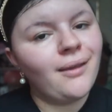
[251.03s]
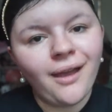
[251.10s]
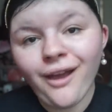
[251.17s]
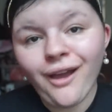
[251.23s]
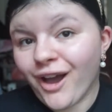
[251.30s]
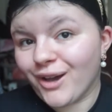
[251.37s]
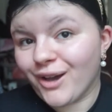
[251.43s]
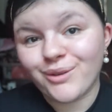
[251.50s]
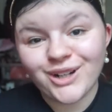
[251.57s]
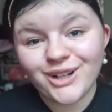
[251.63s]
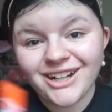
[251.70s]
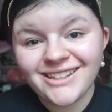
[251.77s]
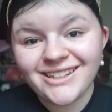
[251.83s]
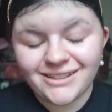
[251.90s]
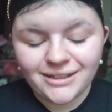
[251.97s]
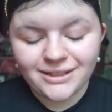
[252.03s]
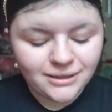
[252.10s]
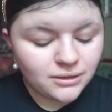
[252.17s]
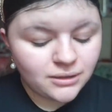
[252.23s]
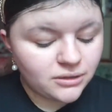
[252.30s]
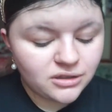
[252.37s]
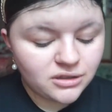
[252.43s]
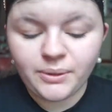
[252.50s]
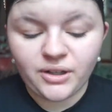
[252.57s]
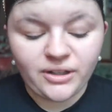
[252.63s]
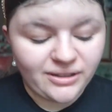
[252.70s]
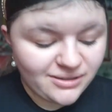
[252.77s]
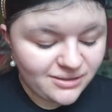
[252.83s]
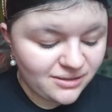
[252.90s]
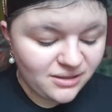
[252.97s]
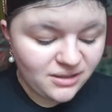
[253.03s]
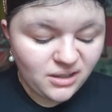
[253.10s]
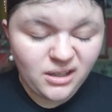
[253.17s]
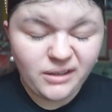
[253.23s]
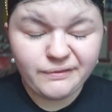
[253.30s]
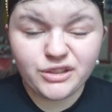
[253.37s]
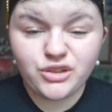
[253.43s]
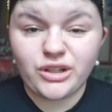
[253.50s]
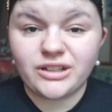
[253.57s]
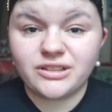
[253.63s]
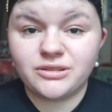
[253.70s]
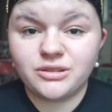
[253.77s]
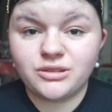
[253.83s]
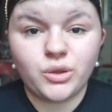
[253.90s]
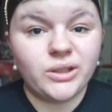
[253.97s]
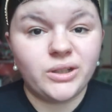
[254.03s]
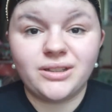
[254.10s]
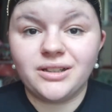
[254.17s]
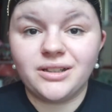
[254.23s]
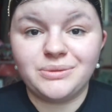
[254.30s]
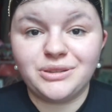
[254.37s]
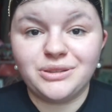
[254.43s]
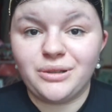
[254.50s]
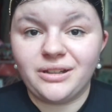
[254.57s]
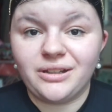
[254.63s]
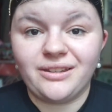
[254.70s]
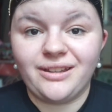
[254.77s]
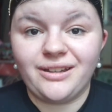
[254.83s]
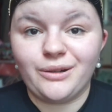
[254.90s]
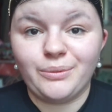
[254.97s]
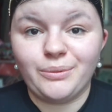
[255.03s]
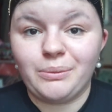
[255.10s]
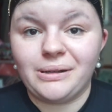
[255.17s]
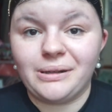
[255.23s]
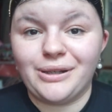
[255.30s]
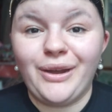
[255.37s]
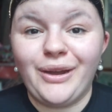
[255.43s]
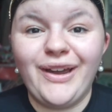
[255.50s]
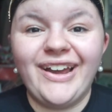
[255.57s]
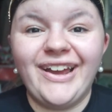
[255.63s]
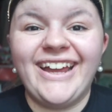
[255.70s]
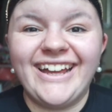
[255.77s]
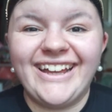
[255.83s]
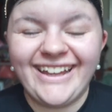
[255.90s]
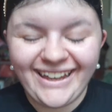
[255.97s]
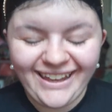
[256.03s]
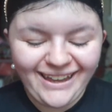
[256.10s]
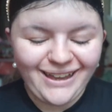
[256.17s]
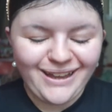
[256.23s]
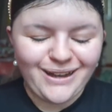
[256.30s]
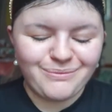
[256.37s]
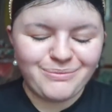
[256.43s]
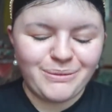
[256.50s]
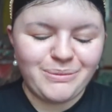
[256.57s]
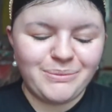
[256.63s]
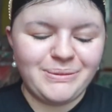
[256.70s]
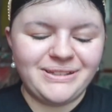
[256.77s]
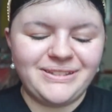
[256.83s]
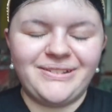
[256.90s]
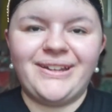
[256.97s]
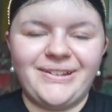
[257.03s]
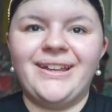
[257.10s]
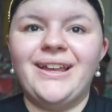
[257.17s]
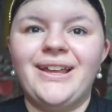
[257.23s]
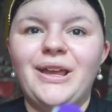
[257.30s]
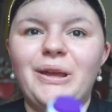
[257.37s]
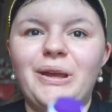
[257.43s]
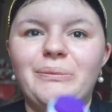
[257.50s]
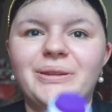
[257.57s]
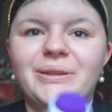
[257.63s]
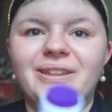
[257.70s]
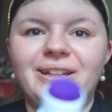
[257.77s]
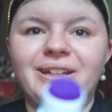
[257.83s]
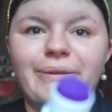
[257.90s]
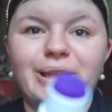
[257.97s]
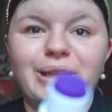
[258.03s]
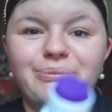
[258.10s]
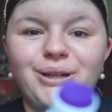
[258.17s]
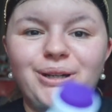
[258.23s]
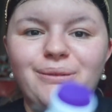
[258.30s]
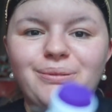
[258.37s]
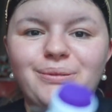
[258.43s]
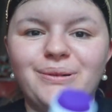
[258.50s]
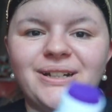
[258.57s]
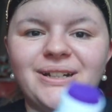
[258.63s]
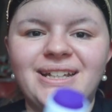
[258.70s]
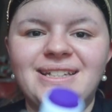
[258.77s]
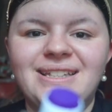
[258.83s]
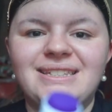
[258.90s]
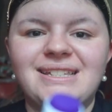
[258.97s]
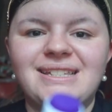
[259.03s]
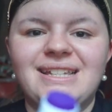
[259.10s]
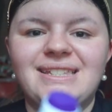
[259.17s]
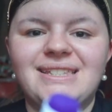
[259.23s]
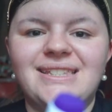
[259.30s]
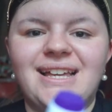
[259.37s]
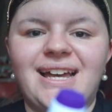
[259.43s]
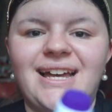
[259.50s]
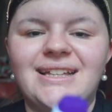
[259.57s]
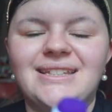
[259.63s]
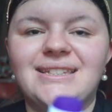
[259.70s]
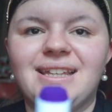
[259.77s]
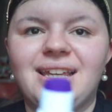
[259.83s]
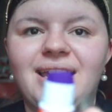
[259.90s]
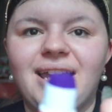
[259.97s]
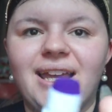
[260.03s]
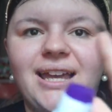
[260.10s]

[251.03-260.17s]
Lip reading: I'm going to listen. To be honest, if a drag queen tells me to do anything, I'll probably do it. But the thing about the purple one is that it